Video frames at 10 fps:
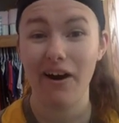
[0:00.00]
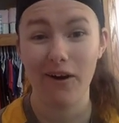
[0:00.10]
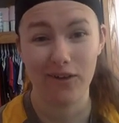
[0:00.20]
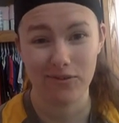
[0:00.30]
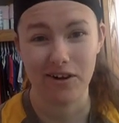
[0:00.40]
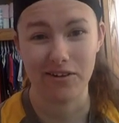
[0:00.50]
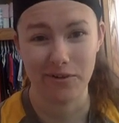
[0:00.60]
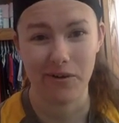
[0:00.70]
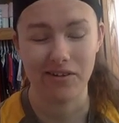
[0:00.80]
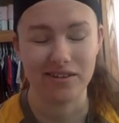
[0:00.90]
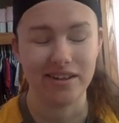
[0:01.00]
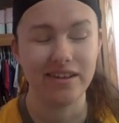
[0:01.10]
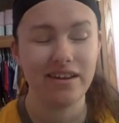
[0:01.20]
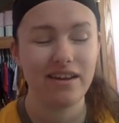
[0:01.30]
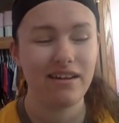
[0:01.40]
all for
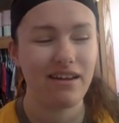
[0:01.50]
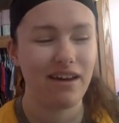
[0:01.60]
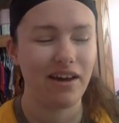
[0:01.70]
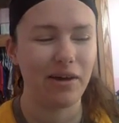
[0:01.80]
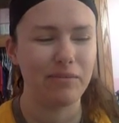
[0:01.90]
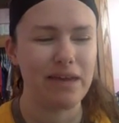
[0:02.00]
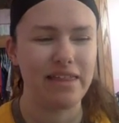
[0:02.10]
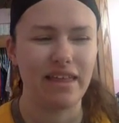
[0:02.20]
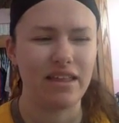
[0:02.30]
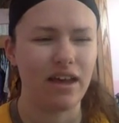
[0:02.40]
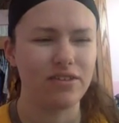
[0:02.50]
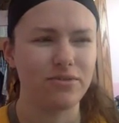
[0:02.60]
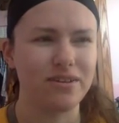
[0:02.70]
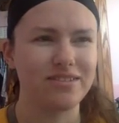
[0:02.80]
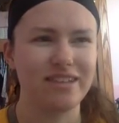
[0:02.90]
equality. And then the
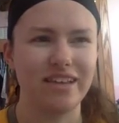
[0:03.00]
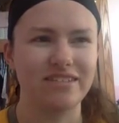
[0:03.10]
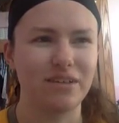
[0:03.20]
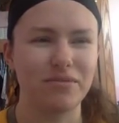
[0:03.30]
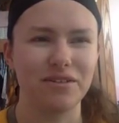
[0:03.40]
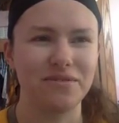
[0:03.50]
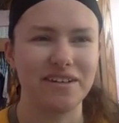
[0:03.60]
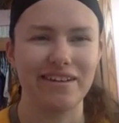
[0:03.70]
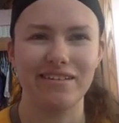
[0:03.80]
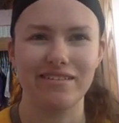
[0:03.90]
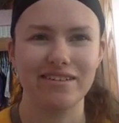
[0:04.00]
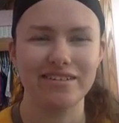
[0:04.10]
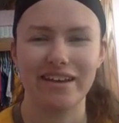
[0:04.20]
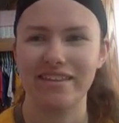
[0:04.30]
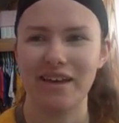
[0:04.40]
other one said something
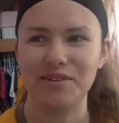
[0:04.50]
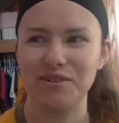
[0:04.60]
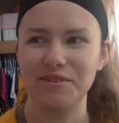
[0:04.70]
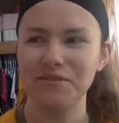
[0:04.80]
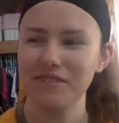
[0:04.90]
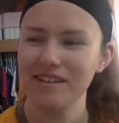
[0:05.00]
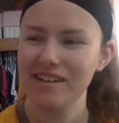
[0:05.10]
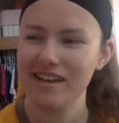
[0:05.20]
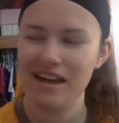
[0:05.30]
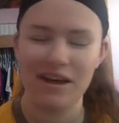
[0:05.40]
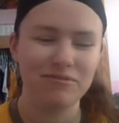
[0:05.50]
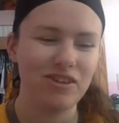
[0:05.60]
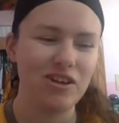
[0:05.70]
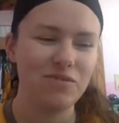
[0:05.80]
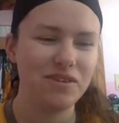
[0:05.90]
ridiculous like that too.
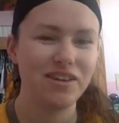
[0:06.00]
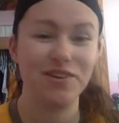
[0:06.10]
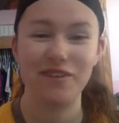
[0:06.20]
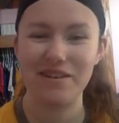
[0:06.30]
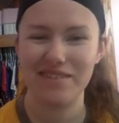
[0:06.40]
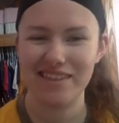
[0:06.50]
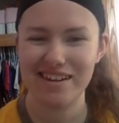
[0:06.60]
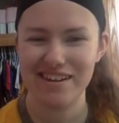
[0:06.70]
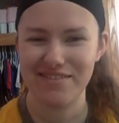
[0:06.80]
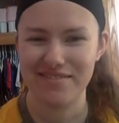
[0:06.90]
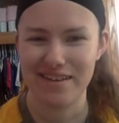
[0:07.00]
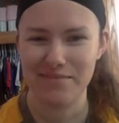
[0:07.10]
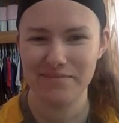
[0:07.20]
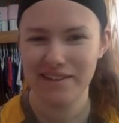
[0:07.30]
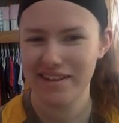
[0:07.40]
So I didn't really agree with any of
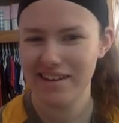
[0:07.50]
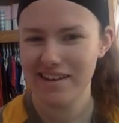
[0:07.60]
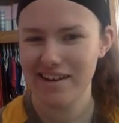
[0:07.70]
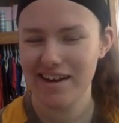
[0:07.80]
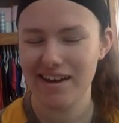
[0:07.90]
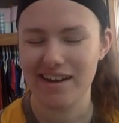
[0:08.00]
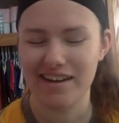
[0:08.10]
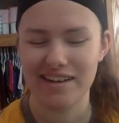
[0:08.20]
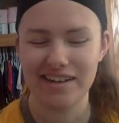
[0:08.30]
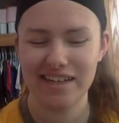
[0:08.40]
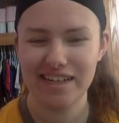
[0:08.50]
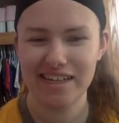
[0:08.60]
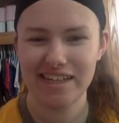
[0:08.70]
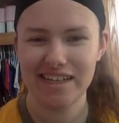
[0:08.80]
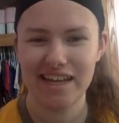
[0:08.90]
them.
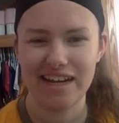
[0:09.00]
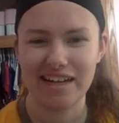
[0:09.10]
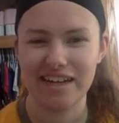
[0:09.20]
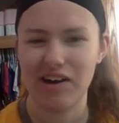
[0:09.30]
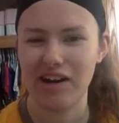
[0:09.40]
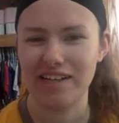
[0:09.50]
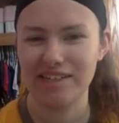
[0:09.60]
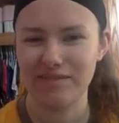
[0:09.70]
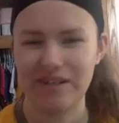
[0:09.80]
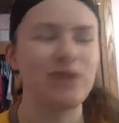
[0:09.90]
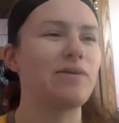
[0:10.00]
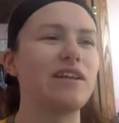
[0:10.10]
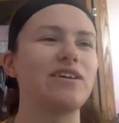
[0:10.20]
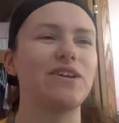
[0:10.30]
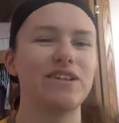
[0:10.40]
And I doubt I did very
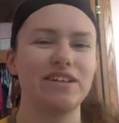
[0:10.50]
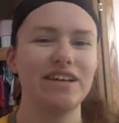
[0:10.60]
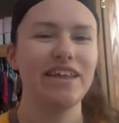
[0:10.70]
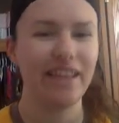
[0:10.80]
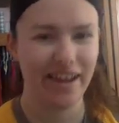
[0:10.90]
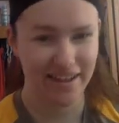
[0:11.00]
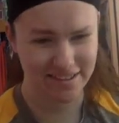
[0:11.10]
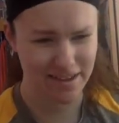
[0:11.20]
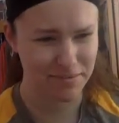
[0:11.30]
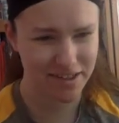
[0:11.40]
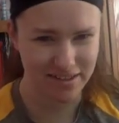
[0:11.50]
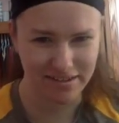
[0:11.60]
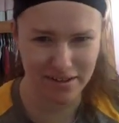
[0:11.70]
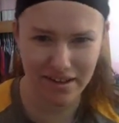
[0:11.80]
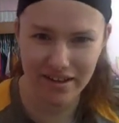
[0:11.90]
well on that essay because